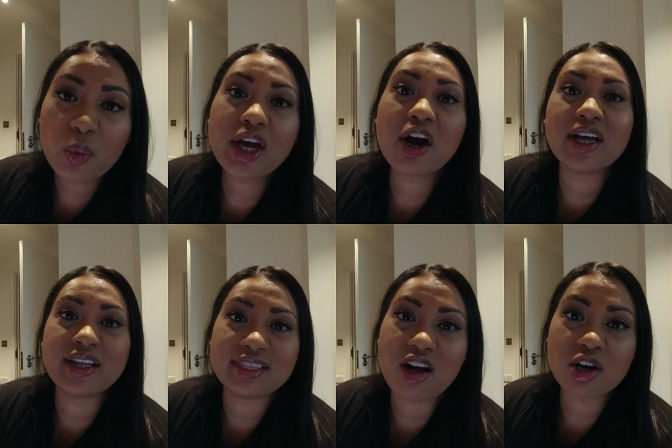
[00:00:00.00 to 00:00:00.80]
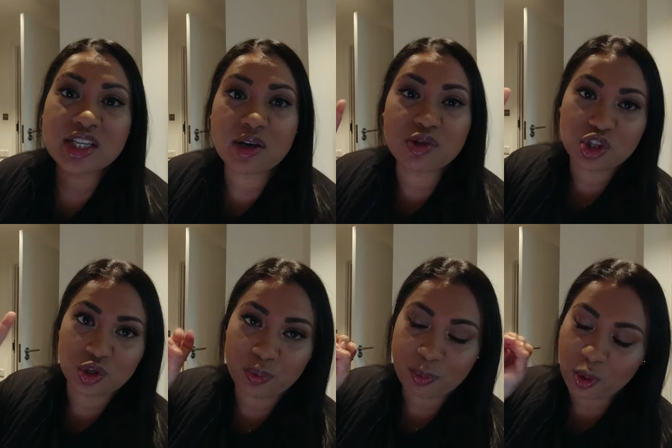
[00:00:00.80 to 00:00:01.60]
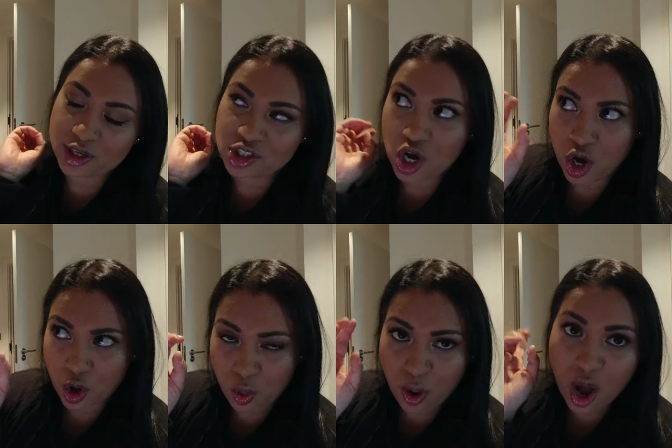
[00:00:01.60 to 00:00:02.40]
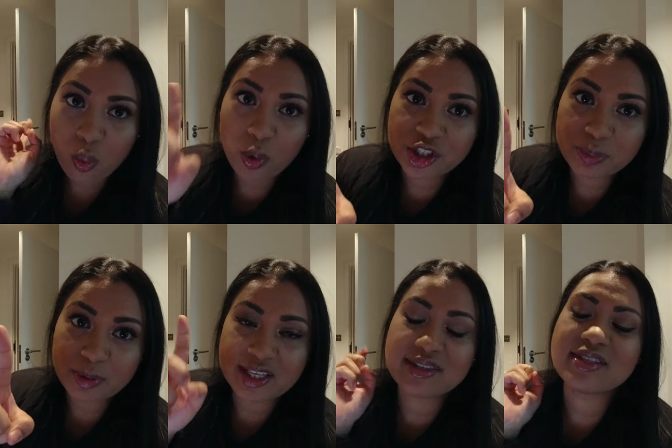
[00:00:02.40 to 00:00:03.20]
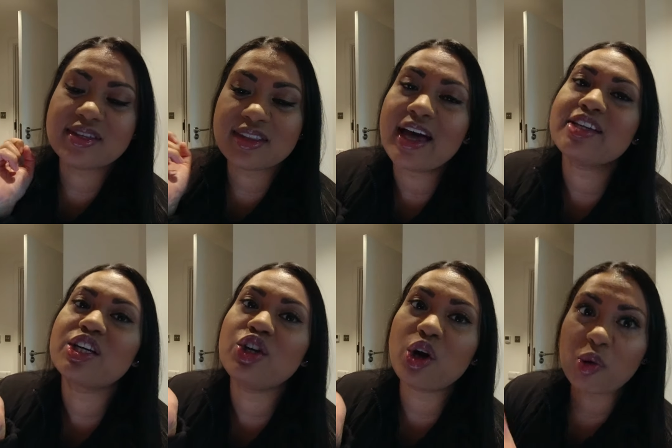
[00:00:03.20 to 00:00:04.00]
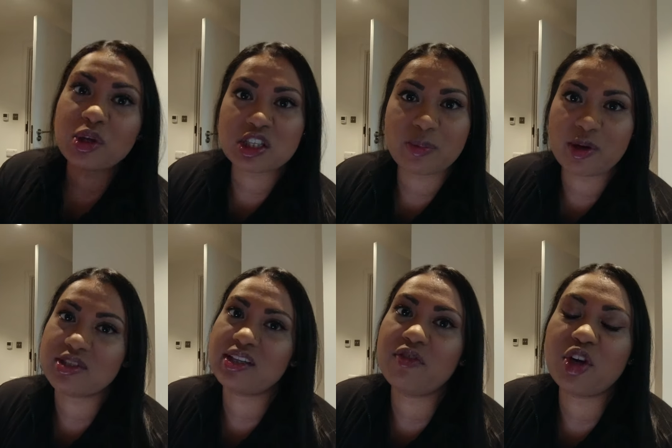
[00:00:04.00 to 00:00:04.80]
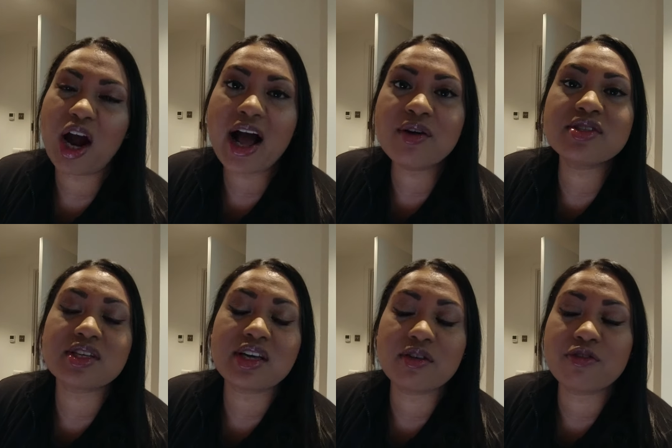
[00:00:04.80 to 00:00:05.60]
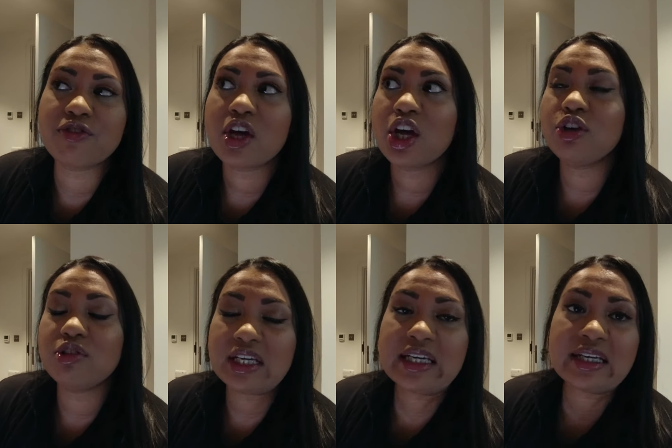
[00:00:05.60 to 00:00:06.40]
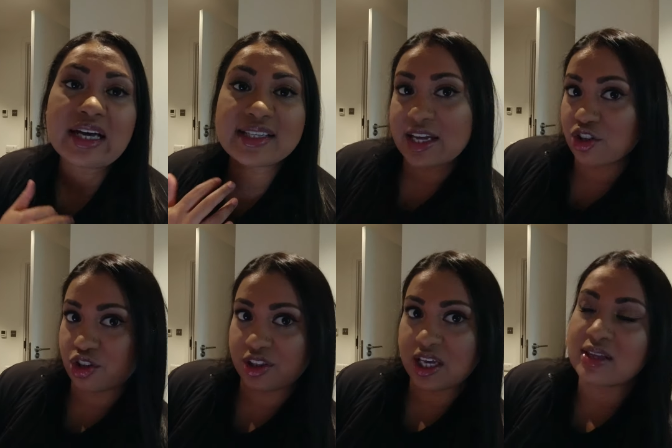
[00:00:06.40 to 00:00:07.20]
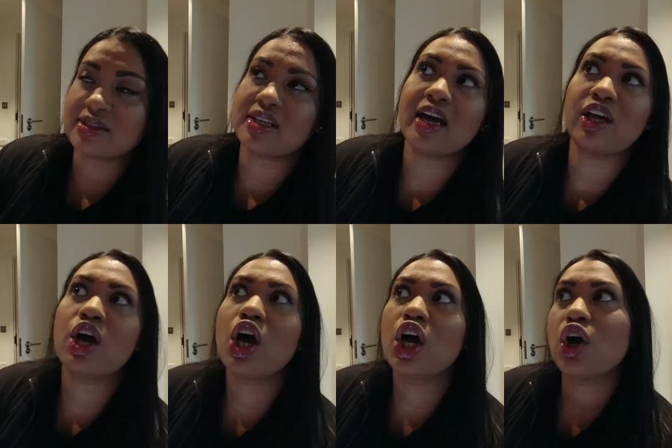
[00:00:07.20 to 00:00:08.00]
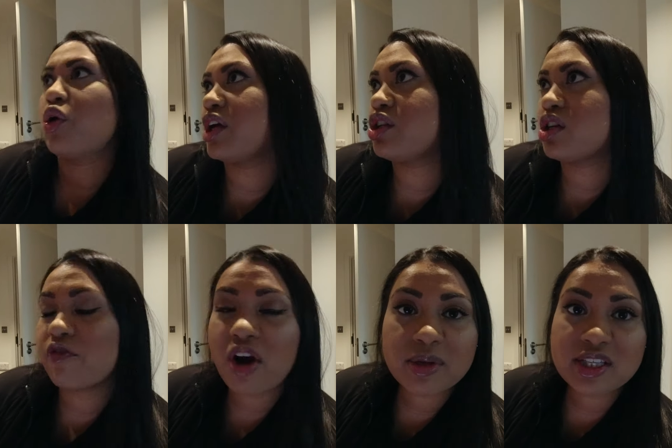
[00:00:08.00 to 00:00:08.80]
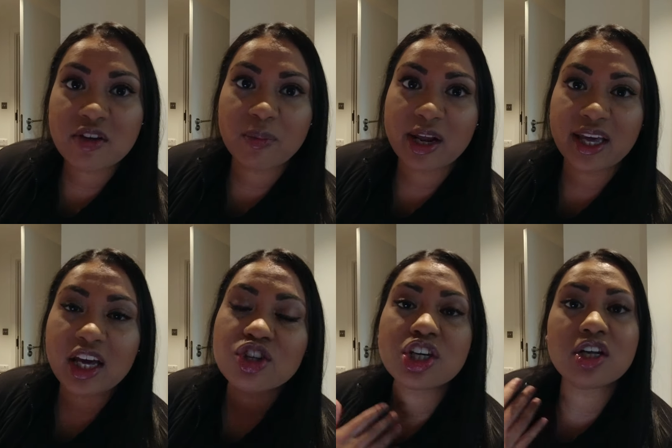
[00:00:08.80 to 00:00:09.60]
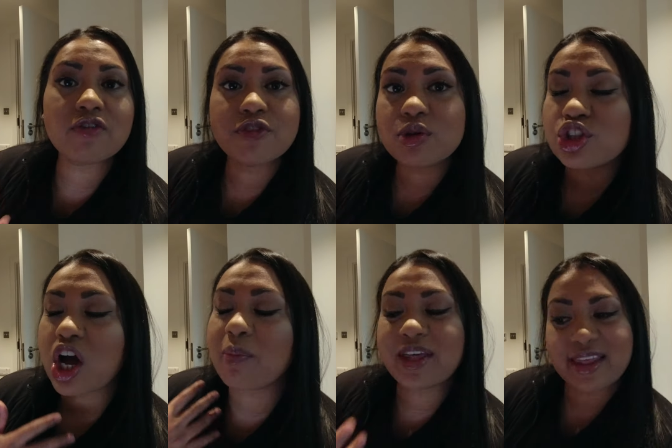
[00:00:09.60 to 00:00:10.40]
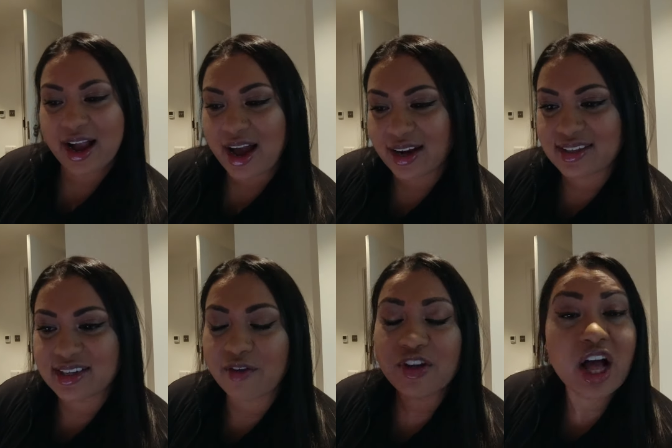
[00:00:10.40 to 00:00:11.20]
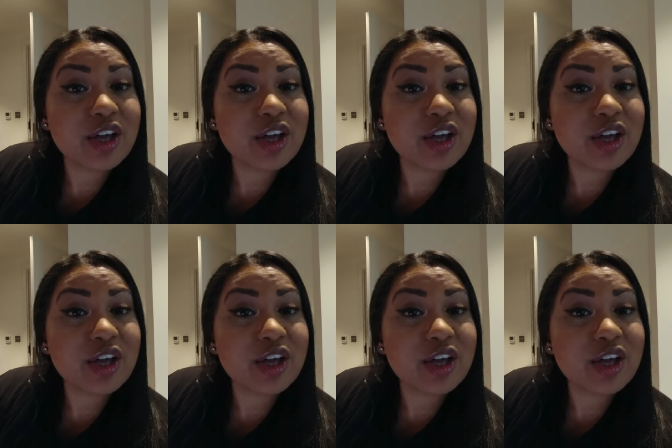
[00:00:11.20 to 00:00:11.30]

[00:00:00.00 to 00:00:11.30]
we are in lockdown 2.0, which means that you're only supposed to leave your house if you need essential things like going to the pharmacy for medication, food shopping, that kind of stuff.